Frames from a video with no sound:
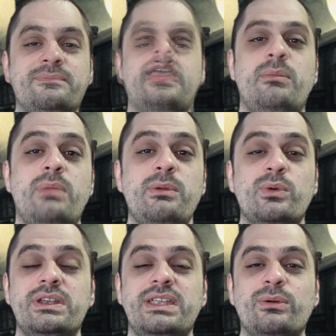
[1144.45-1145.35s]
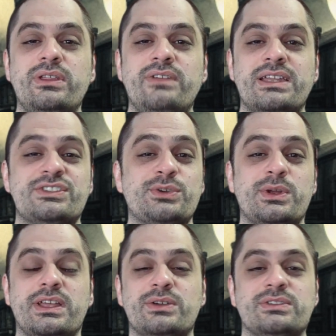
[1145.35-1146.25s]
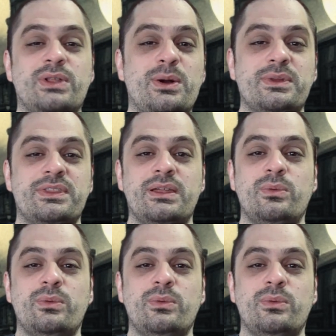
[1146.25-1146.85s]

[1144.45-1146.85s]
And maybe one day we'll even get a story that goes along with it